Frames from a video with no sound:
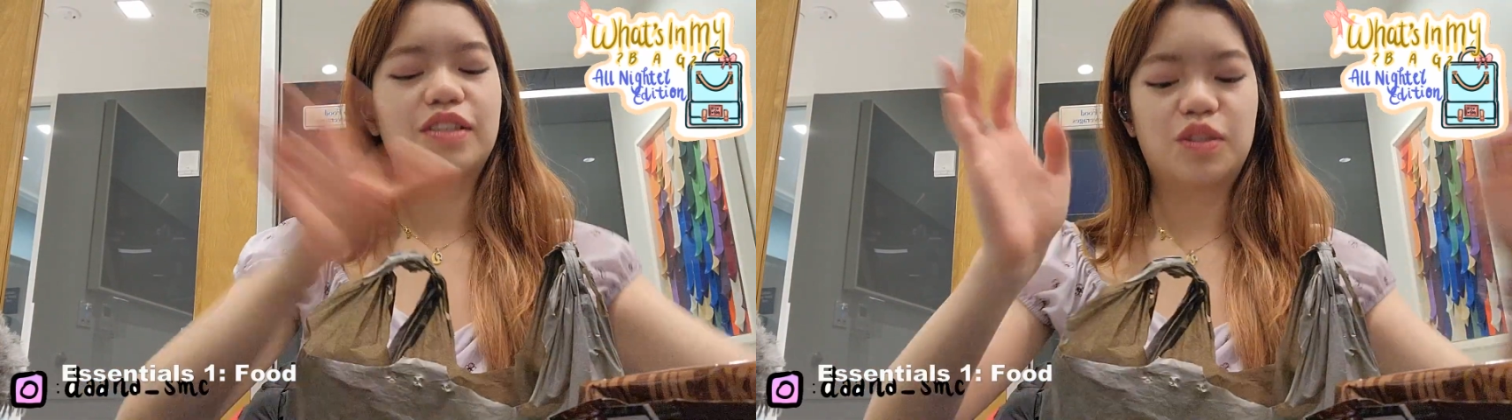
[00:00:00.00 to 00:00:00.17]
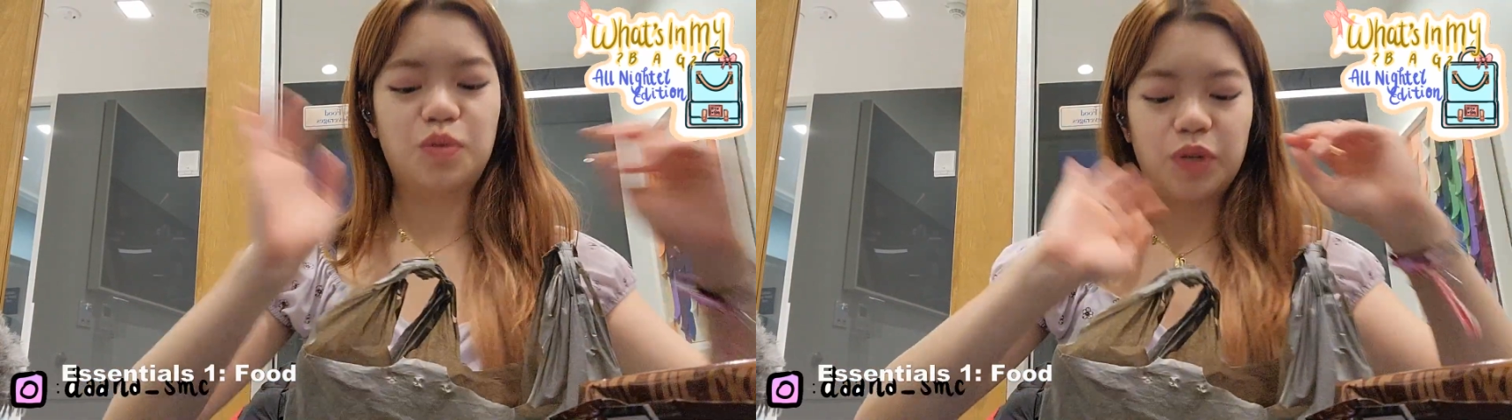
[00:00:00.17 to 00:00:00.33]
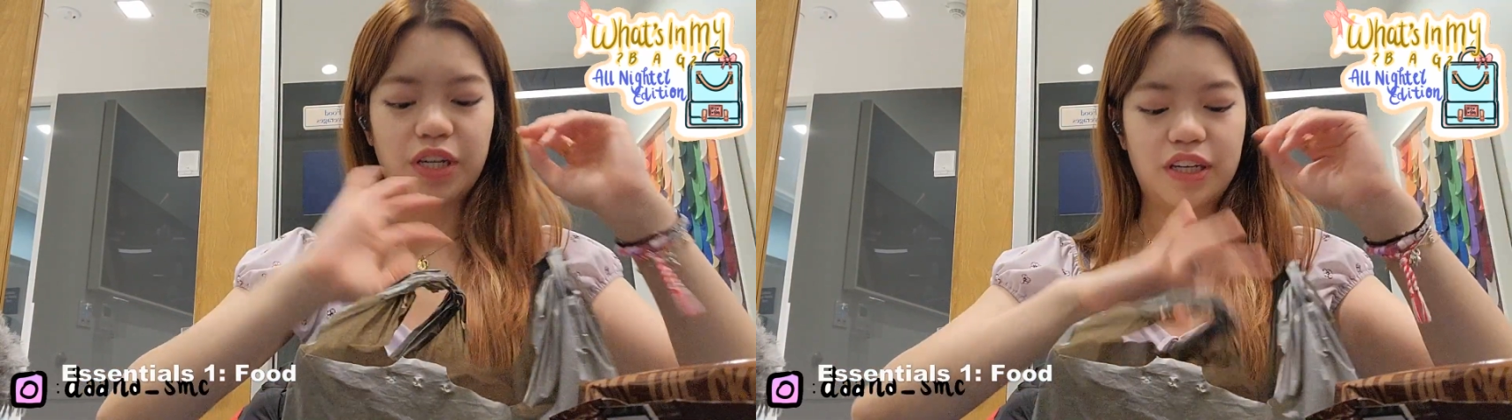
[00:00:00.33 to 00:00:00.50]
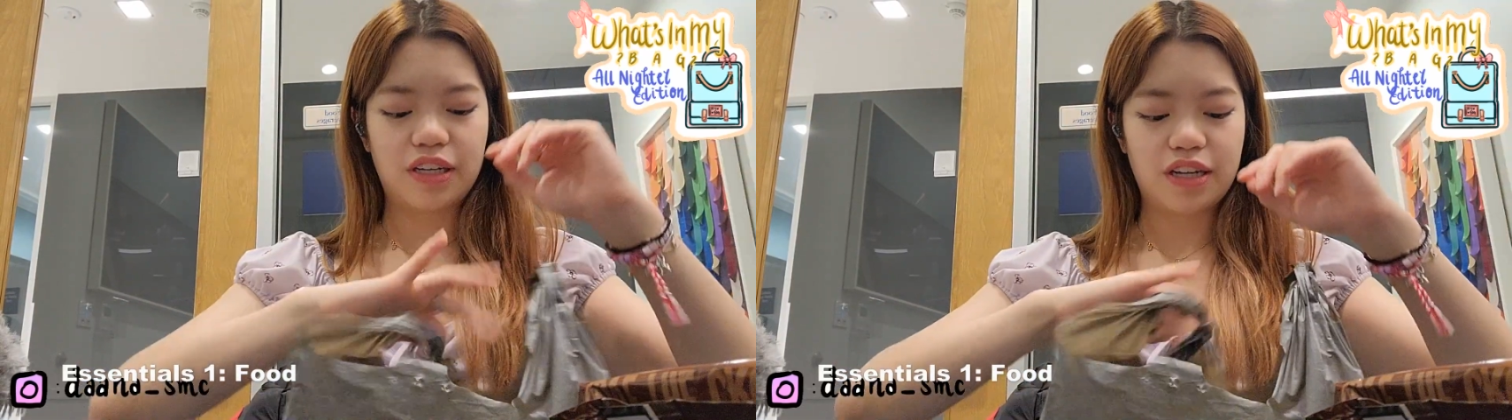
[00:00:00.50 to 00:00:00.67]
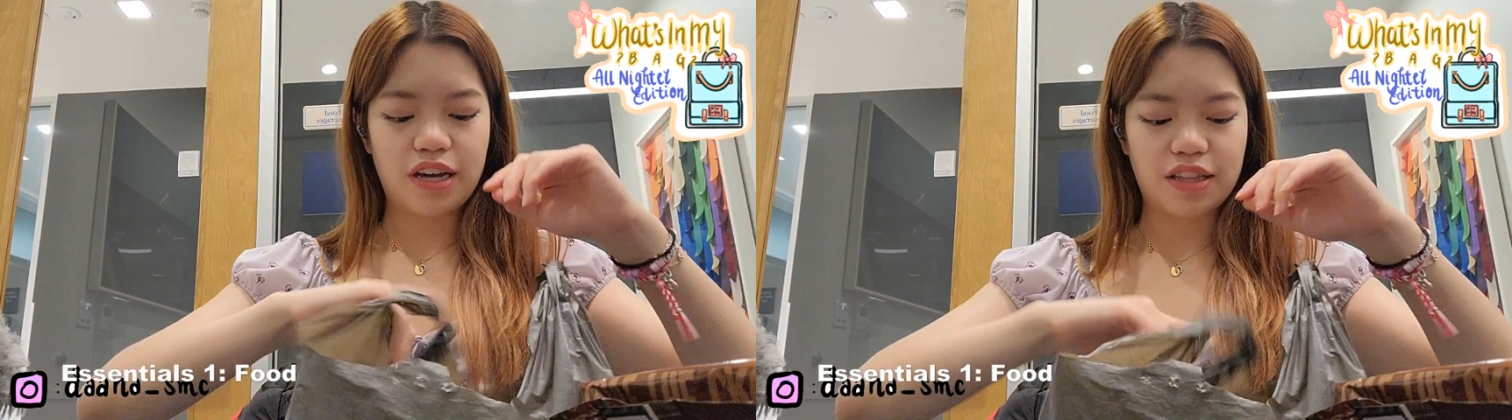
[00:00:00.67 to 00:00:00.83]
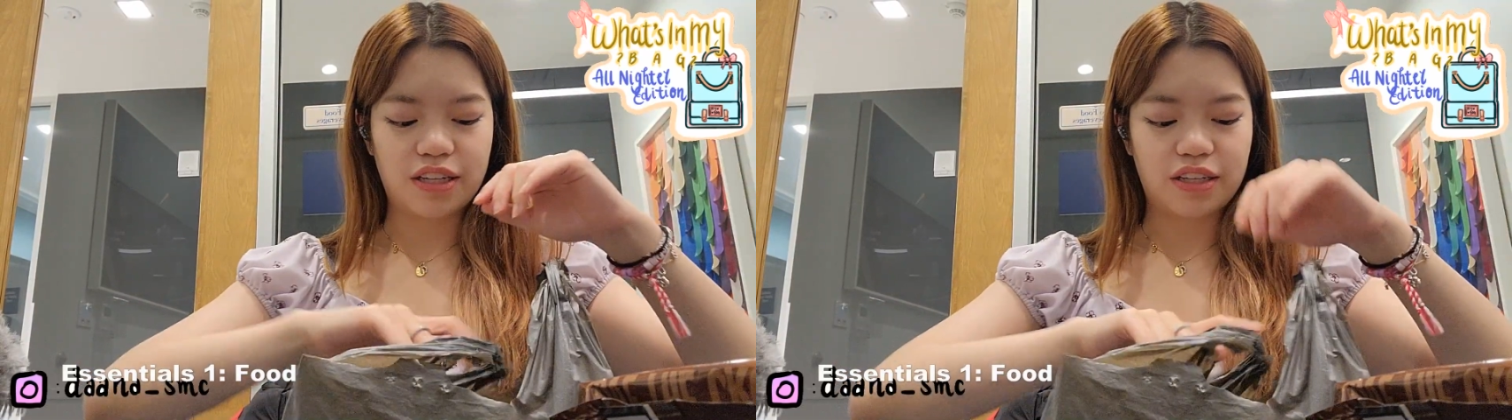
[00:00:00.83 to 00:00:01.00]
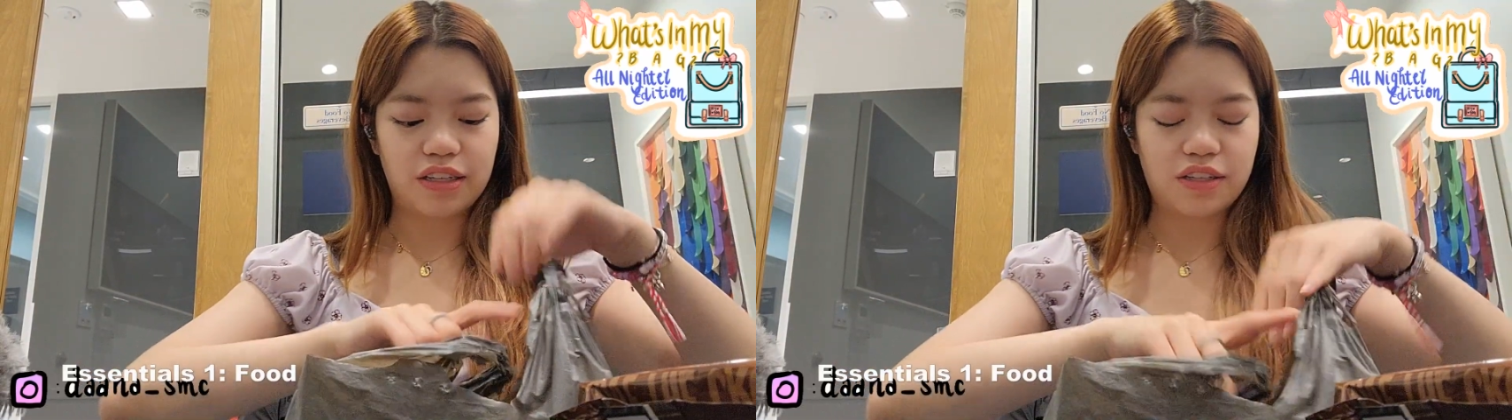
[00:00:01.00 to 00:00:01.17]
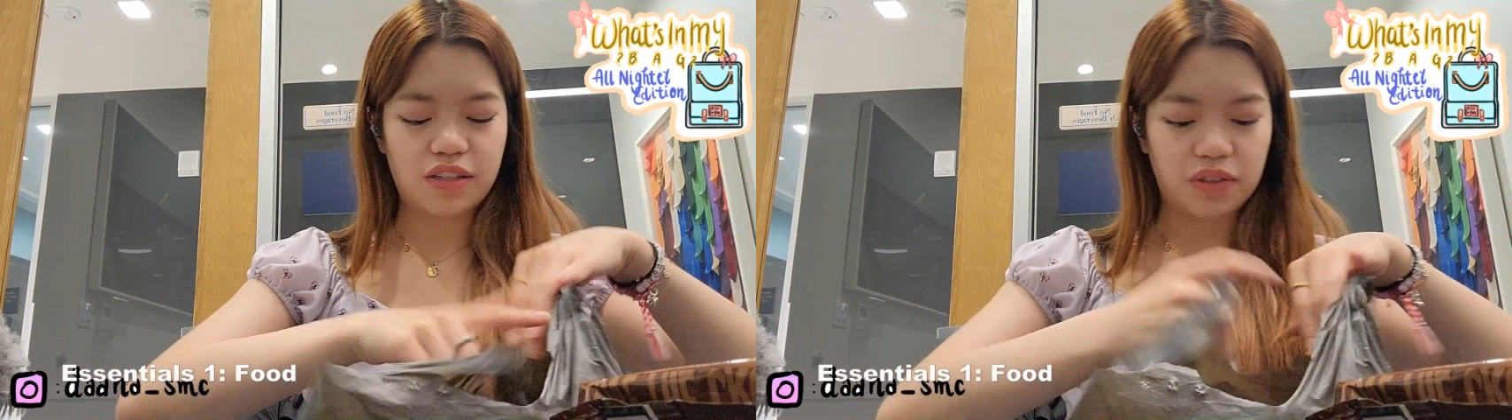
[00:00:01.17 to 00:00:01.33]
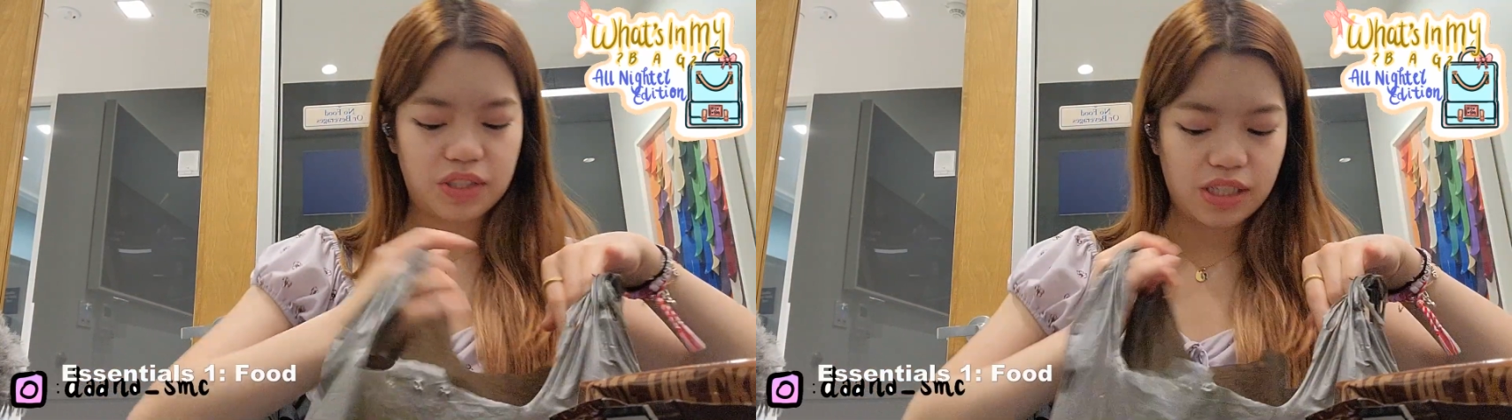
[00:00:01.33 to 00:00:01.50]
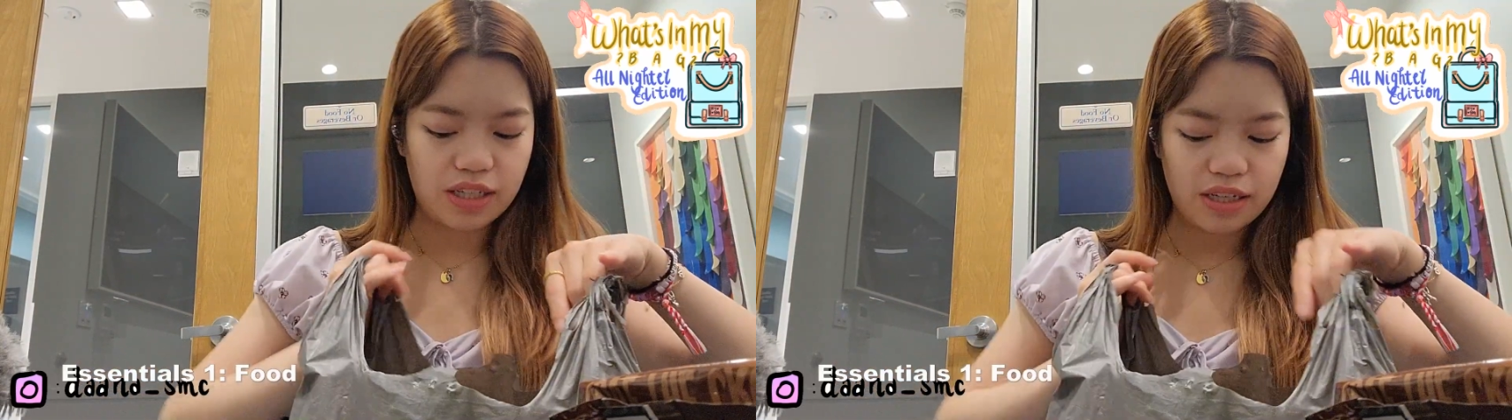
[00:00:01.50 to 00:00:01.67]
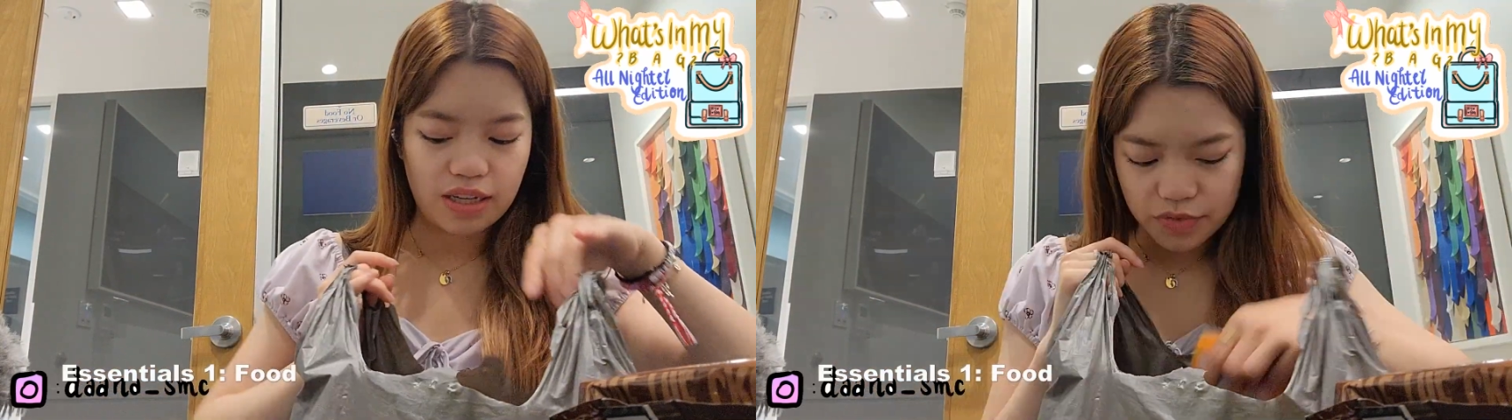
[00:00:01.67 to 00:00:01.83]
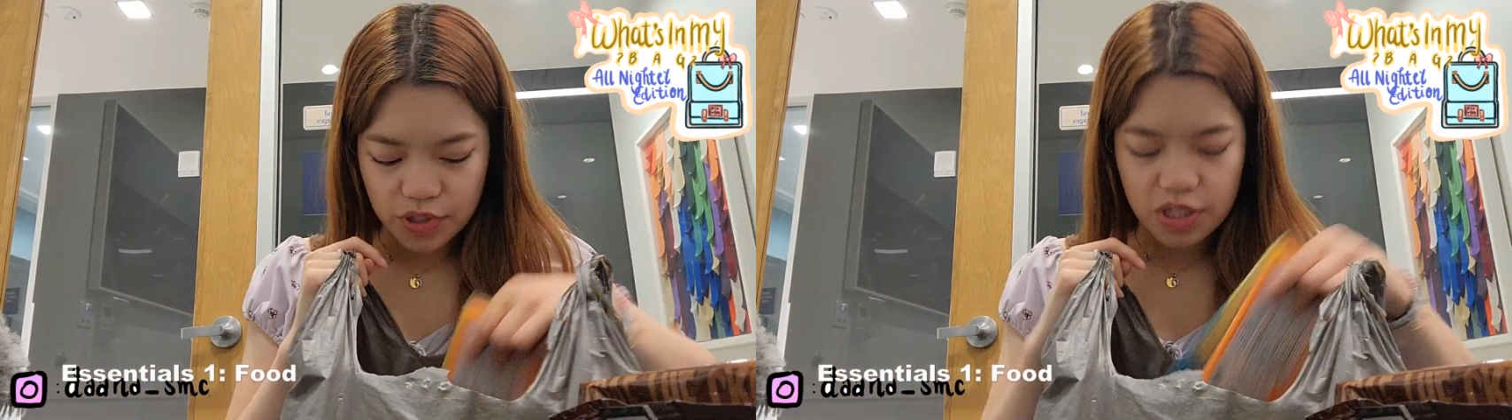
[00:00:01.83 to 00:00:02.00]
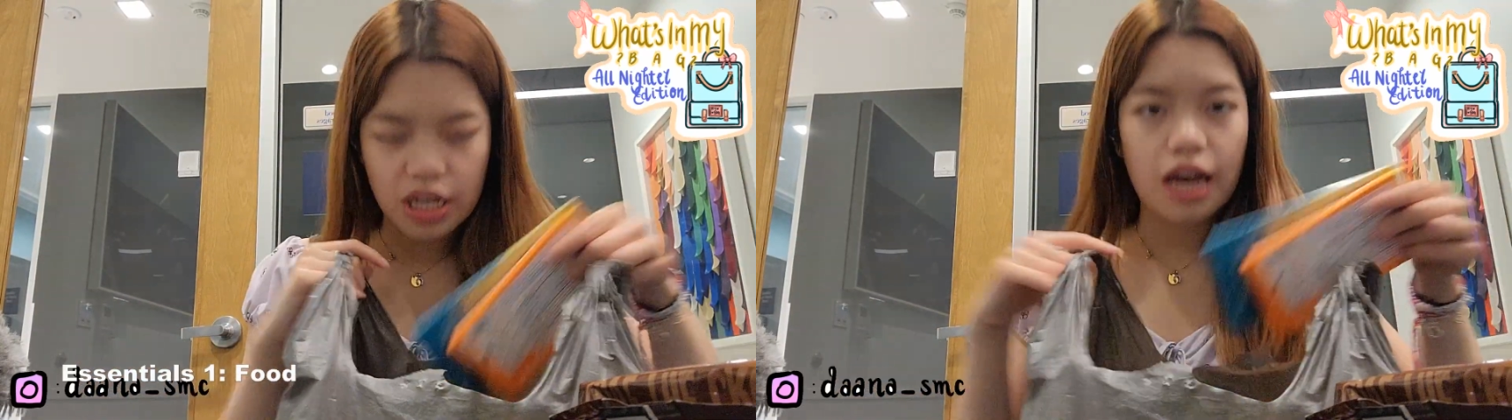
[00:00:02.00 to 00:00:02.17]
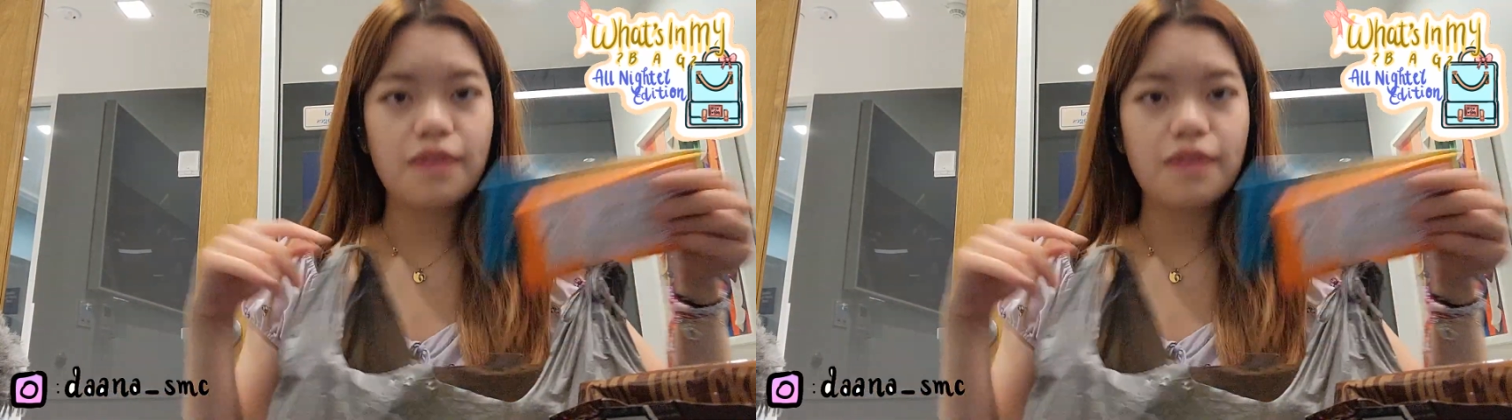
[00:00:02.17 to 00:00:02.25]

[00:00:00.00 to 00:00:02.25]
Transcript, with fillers: sweet and then salty, just to